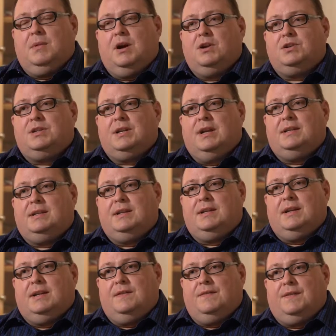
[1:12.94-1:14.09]
March
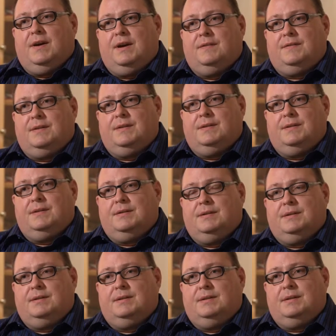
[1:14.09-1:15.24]
1885.
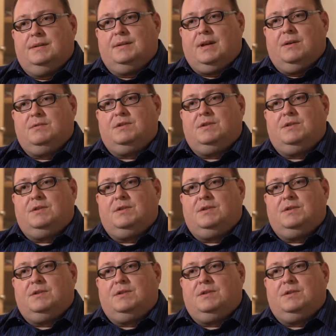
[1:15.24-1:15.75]
That